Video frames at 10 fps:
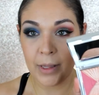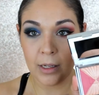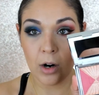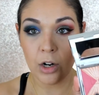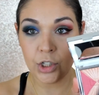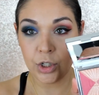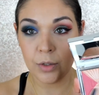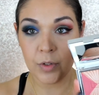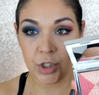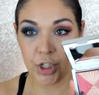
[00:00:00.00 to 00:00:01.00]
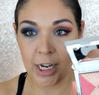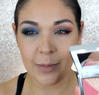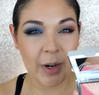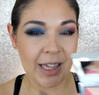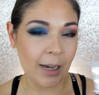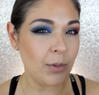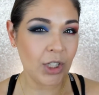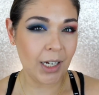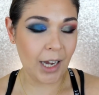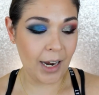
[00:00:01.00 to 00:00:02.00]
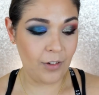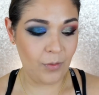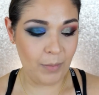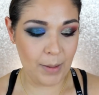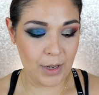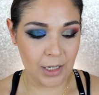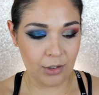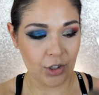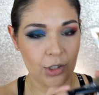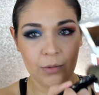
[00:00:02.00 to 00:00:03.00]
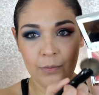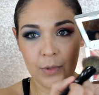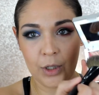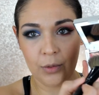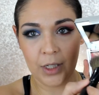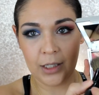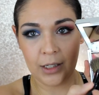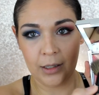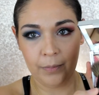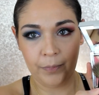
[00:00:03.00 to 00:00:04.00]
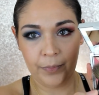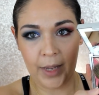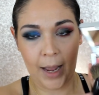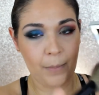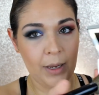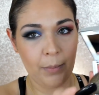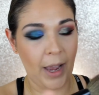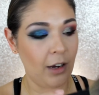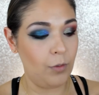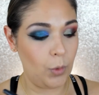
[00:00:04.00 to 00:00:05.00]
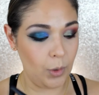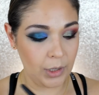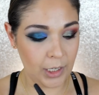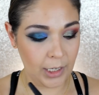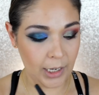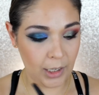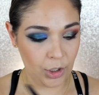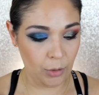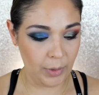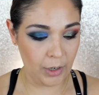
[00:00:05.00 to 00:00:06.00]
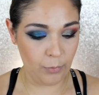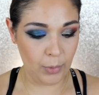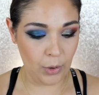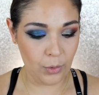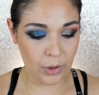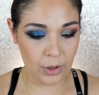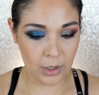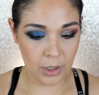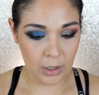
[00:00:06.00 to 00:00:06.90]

And there are two different shades, but I think I'm just gonna kind of maybe just do this and tap in back and forth to get a little bit of both